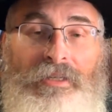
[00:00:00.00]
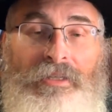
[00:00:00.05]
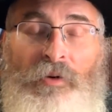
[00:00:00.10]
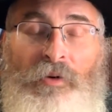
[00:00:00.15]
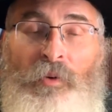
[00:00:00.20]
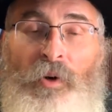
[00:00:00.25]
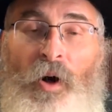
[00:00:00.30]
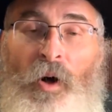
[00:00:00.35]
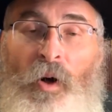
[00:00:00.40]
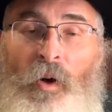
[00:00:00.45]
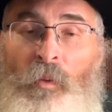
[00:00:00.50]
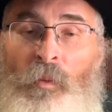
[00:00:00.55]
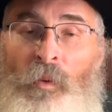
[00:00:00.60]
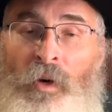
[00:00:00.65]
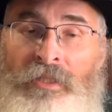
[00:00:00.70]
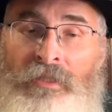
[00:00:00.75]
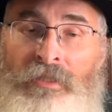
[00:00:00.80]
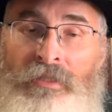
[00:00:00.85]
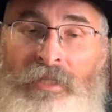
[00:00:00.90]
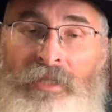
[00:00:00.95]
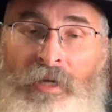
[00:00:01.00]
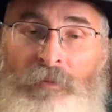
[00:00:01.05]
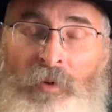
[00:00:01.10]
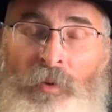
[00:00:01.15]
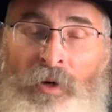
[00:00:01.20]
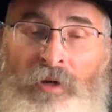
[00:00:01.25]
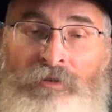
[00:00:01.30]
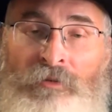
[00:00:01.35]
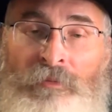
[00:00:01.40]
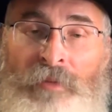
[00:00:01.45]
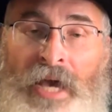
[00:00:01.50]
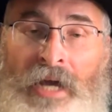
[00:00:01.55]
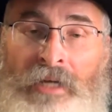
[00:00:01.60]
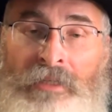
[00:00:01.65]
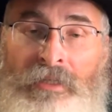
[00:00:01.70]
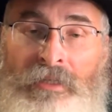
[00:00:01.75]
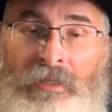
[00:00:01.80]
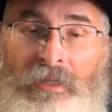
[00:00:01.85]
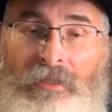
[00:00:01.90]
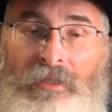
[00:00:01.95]
that we're all one step away from
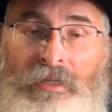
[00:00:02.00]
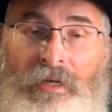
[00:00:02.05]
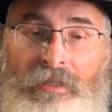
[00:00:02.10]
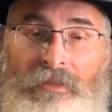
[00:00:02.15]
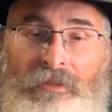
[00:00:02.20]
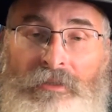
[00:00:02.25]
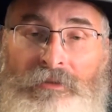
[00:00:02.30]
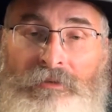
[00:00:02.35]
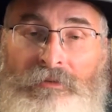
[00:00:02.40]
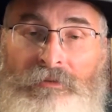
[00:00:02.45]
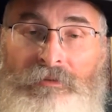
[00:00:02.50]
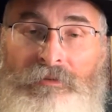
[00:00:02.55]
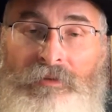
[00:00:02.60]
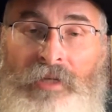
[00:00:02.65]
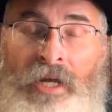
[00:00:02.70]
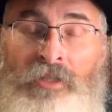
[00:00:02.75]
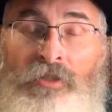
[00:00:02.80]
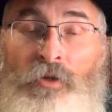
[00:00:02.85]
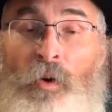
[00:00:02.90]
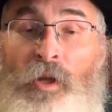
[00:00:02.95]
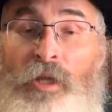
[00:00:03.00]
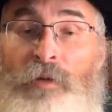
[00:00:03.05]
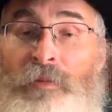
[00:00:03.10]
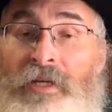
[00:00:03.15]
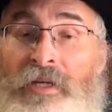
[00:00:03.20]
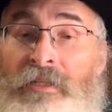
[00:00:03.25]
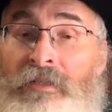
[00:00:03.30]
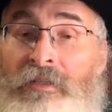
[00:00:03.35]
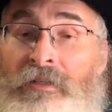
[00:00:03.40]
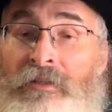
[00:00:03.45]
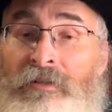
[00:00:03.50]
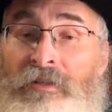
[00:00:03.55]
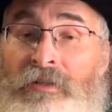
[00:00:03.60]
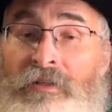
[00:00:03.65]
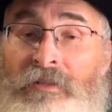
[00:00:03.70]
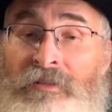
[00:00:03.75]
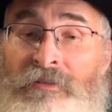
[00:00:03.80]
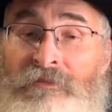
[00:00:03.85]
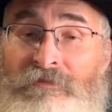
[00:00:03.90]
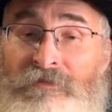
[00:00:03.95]
acting like that. And it's only by the
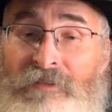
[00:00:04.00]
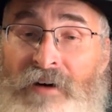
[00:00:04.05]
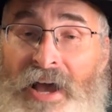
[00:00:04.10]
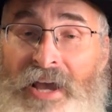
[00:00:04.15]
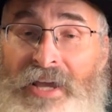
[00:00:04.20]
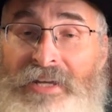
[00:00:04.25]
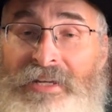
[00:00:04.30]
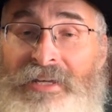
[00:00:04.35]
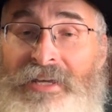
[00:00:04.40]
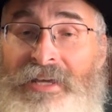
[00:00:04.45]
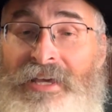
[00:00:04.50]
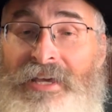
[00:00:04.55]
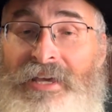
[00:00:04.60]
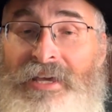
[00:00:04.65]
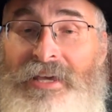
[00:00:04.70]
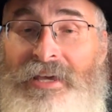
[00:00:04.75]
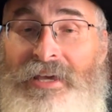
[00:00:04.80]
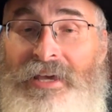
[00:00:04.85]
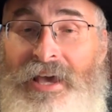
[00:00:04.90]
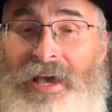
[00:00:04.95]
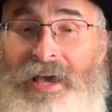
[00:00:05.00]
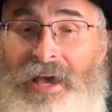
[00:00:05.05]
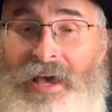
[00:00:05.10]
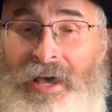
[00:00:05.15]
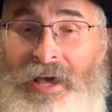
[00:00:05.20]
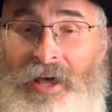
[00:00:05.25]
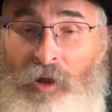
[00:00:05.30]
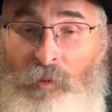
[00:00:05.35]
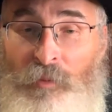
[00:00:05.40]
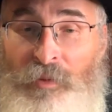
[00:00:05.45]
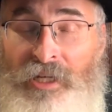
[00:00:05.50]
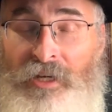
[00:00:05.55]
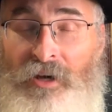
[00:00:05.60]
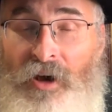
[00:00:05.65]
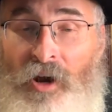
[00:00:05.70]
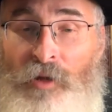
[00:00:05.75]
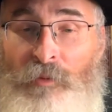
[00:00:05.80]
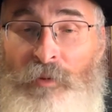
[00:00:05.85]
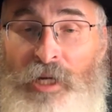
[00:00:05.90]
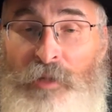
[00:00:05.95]
divine help that
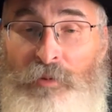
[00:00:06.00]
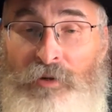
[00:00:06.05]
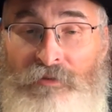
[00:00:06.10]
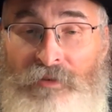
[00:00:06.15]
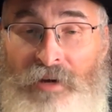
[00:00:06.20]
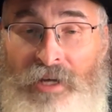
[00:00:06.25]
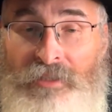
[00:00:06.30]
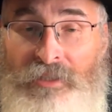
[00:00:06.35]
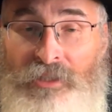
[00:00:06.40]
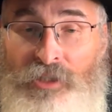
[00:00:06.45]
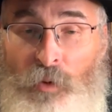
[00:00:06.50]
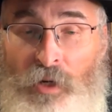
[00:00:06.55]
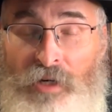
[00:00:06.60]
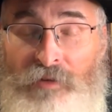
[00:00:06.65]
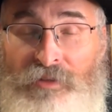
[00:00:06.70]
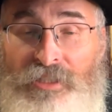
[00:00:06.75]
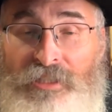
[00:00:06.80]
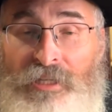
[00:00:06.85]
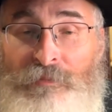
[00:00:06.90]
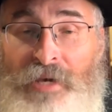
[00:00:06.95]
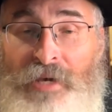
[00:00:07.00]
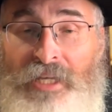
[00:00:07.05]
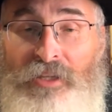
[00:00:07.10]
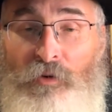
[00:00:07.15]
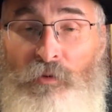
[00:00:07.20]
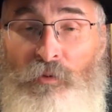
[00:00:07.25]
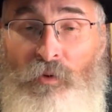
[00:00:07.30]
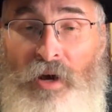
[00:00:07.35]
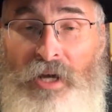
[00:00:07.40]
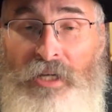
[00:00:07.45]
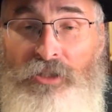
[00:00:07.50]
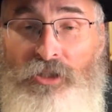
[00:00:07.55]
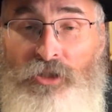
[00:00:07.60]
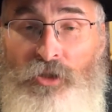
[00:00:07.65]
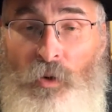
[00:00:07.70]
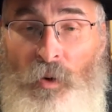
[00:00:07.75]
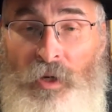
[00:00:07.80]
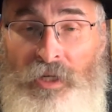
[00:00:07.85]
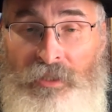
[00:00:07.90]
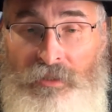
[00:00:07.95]
God Almighty provides each one of us to make the right
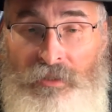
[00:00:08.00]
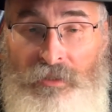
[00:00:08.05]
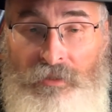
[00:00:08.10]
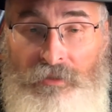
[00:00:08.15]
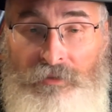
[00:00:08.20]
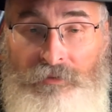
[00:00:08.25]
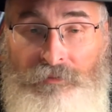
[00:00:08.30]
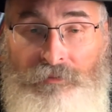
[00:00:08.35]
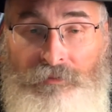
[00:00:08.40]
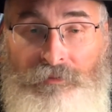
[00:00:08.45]
choice